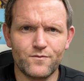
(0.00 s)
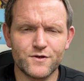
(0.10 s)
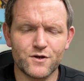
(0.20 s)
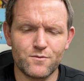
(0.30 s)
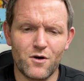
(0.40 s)

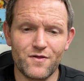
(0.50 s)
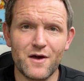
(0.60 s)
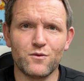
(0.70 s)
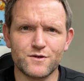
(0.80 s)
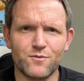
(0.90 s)
So
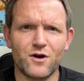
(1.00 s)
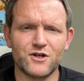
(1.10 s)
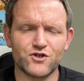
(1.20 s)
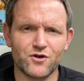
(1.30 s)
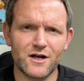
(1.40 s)
that was my
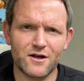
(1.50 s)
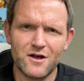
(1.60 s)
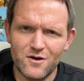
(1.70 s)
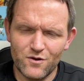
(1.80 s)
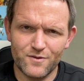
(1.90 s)
strike
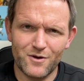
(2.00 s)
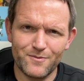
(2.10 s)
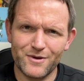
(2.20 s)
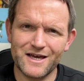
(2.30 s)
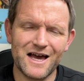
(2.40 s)
with my
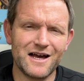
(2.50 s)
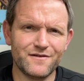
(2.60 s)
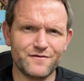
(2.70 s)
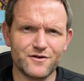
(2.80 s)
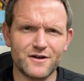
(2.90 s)
big hard
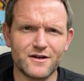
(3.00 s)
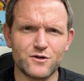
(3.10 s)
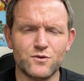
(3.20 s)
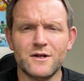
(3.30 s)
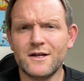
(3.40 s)
foot
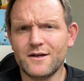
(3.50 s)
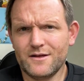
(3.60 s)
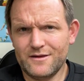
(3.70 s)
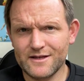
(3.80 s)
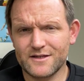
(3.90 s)
knuckle.
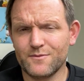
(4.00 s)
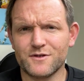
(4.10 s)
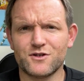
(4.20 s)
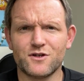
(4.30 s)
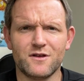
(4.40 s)
That's the
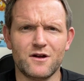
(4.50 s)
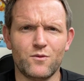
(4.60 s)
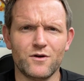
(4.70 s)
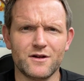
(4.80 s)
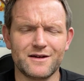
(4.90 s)
position that I
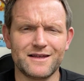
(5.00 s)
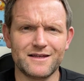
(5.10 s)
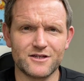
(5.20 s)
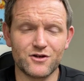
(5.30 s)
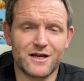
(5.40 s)
wanted
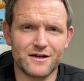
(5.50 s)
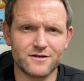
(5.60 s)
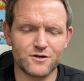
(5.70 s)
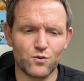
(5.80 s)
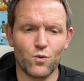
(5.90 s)
to get
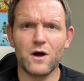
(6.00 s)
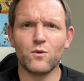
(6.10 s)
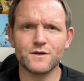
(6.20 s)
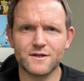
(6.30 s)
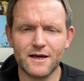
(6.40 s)
into. Why
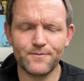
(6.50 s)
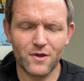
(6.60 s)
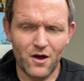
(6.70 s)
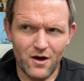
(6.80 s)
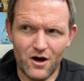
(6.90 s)
was that?
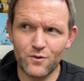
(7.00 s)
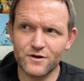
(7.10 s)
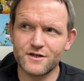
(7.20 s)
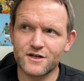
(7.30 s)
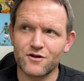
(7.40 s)
I
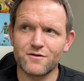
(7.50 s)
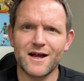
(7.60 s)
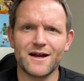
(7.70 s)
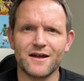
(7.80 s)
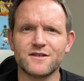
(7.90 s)
wanted to
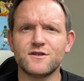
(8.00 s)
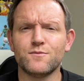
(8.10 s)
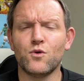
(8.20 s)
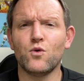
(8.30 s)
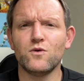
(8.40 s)
create a
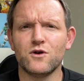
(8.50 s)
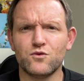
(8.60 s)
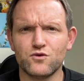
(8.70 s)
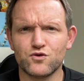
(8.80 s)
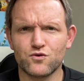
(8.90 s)
small
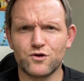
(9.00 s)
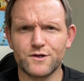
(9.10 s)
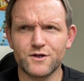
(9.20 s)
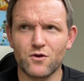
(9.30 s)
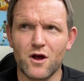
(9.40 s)
little draw,
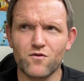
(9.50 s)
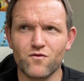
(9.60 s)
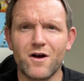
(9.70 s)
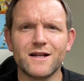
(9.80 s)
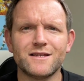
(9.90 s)
so a
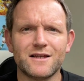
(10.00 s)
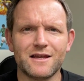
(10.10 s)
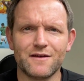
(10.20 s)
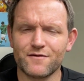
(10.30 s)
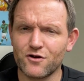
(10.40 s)
right to
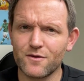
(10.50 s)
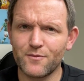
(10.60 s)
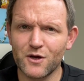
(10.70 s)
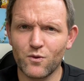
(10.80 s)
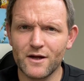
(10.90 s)
left, not a
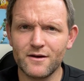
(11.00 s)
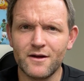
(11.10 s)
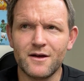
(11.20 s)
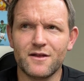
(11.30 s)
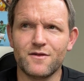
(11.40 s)
big one.
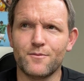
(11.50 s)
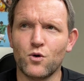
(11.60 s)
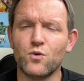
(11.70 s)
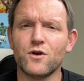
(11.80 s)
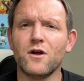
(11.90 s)
The
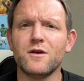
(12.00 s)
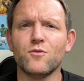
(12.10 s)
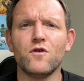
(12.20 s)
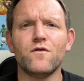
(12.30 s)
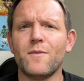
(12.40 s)
ball would only
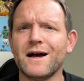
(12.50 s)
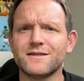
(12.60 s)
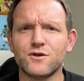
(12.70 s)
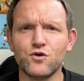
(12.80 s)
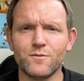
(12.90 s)
move about
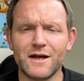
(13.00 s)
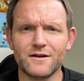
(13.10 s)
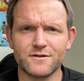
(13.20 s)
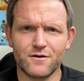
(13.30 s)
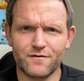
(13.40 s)
2
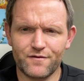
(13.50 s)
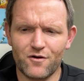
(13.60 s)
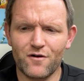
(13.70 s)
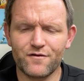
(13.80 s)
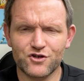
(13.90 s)
meters
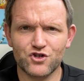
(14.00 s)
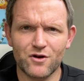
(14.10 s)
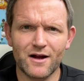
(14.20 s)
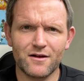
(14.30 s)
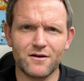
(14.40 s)
off a
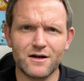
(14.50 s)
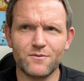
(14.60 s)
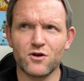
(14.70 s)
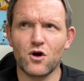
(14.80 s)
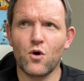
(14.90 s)
straight line,
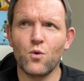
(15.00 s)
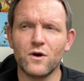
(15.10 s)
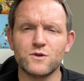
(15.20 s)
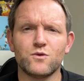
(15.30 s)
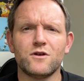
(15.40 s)
but I
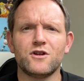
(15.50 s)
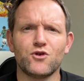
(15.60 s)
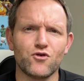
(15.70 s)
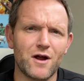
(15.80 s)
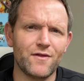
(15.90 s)
always wanted to
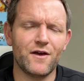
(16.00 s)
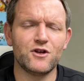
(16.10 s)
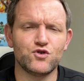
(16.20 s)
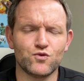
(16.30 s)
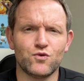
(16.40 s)
create
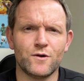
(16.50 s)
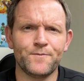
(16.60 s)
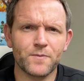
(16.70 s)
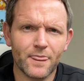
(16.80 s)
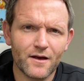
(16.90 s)
that draw,
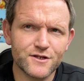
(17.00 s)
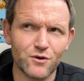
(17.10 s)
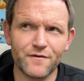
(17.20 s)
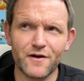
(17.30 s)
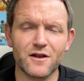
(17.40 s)
so
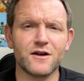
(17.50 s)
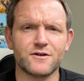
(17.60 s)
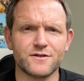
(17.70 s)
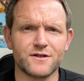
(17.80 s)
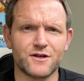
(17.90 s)
I felt like I
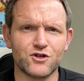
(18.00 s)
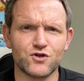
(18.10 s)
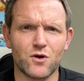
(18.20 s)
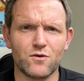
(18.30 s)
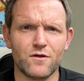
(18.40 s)
was in
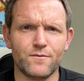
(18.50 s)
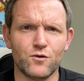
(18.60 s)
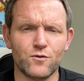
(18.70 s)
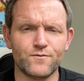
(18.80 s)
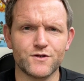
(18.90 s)
control of the
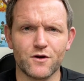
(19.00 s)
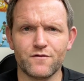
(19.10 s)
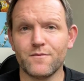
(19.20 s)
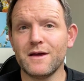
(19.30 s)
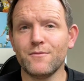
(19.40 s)
ball. So
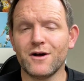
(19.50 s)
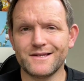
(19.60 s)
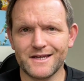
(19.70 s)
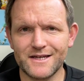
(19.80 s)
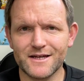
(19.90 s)
for me, my
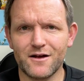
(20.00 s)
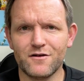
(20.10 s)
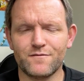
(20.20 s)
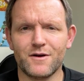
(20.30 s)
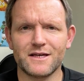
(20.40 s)
detail
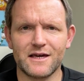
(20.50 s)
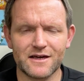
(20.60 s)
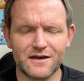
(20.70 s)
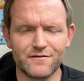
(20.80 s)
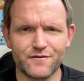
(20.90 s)
of my
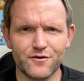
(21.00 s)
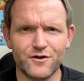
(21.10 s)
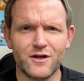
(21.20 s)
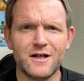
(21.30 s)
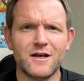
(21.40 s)
kicking foot
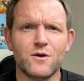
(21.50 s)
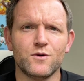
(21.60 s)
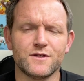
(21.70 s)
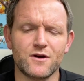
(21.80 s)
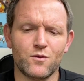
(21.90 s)

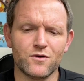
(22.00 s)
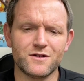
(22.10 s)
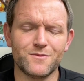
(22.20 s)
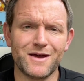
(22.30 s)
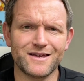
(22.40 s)
was that I wanted
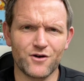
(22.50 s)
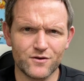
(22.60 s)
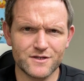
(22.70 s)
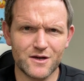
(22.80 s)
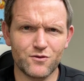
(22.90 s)
to make
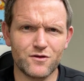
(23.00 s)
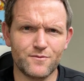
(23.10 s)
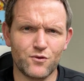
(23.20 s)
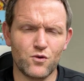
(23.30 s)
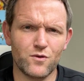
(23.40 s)
contact with the
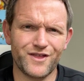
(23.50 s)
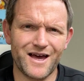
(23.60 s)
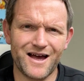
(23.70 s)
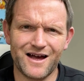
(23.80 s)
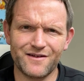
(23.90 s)
ball with a
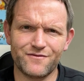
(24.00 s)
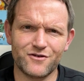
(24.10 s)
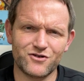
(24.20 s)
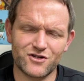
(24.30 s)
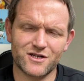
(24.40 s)
hard
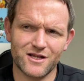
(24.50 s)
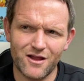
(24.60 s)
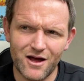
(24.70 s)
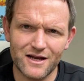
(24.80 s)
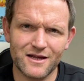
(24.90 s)
foot
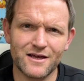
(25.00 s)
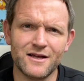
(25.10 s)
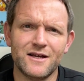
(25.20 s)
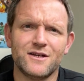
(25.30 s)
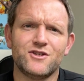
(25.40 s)
slightly
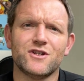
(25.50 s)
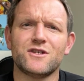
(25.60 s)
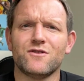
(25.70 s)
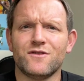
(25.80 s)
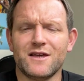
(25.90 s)

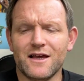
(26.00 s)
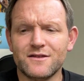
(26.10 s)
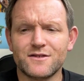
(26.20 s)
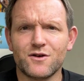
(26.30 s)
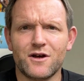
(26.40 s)
just on the
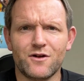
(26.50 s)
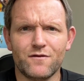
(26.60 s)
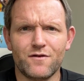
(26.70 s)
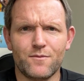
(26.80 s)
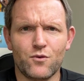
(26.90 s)
inside
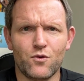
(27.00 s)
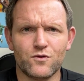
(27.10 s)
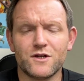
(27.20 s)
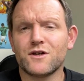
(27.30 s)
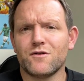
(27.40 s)
of the ball
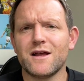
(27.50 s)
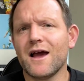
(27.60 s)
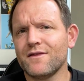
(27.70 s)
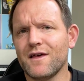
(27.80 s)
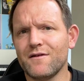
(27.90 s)
to
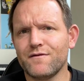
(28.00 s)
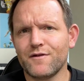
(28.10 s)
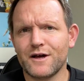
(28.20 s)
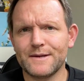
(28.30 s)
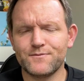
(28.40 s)
create that
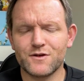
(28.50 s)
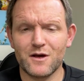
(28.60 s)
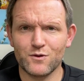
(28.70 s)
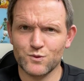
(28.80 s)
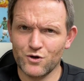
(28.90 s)
flight. So
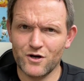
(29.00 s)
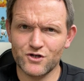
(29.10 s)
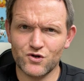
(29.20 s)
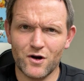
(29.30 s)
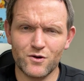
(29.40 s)
that was what I was
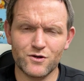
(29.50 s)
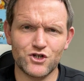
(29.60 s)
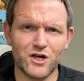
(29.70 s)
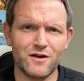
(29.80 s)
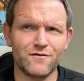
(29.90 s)
trying to
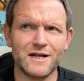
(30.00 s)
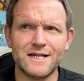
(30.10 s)
achieve.